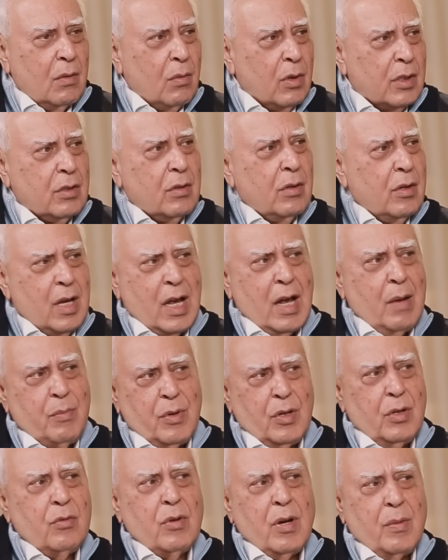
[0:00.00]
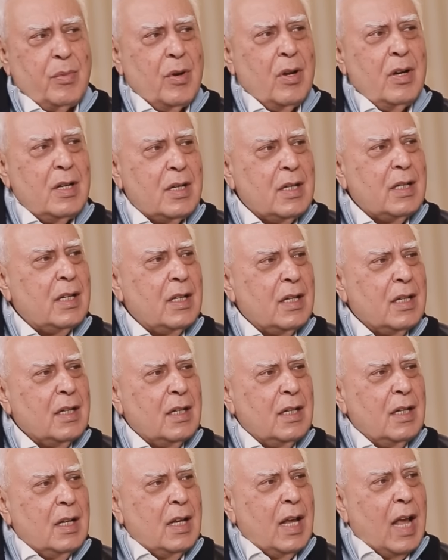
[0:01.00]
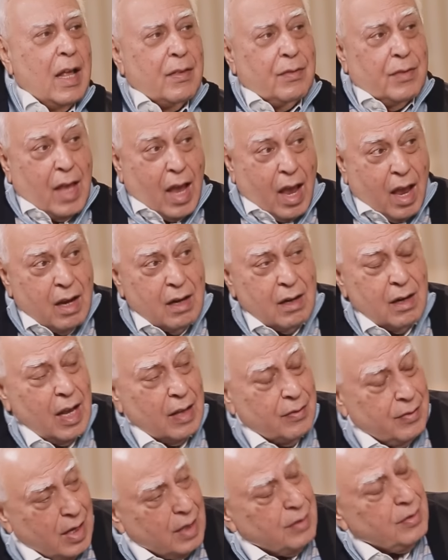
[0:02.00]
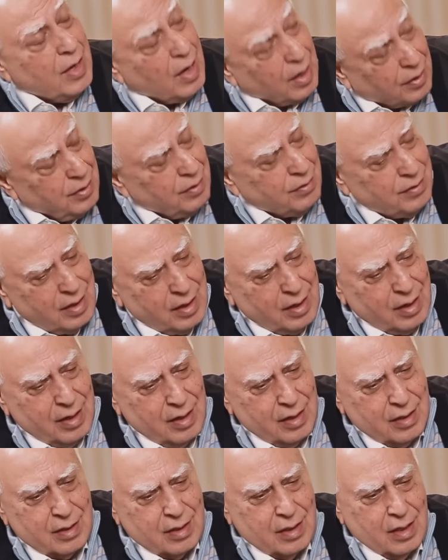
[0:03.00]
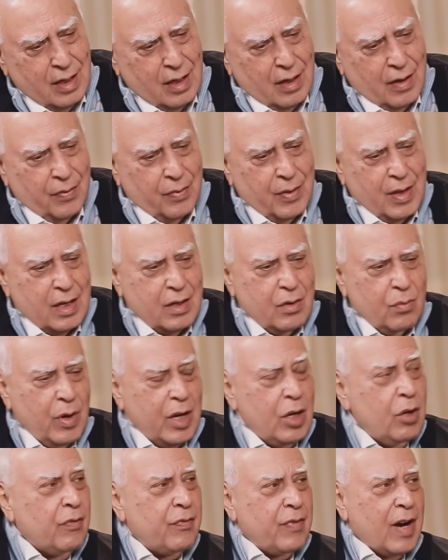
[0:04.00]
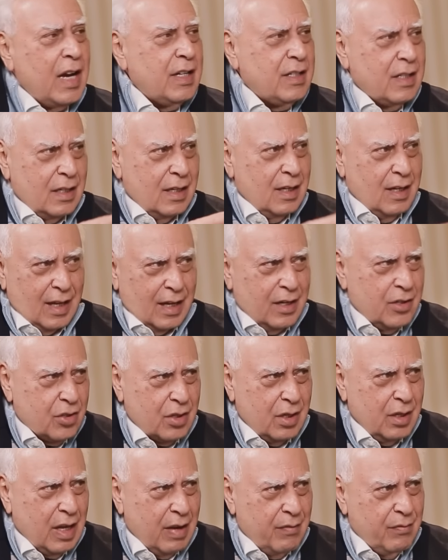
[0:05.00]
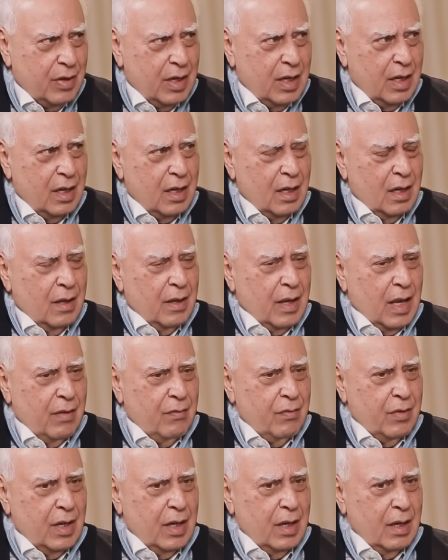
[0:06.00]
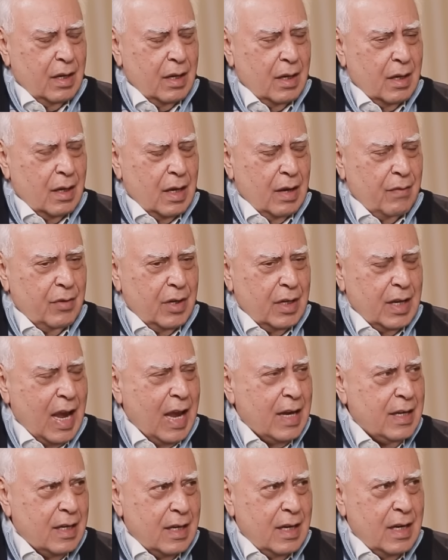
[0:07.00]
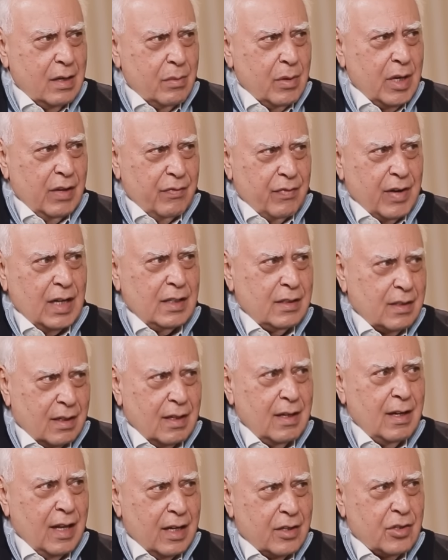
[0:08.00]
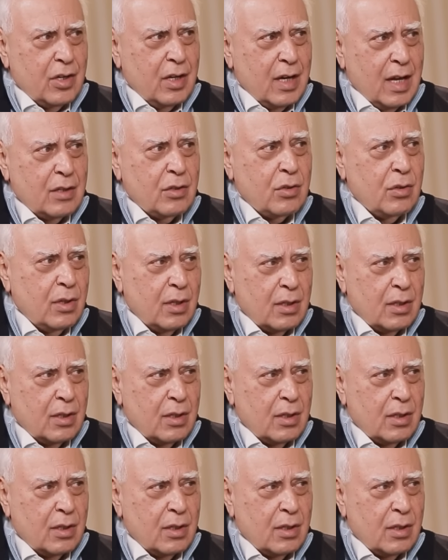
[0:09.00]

what's going to happen to our polity? And then the other thing is that when you fight an election, every every candidate, when he fights an election, has to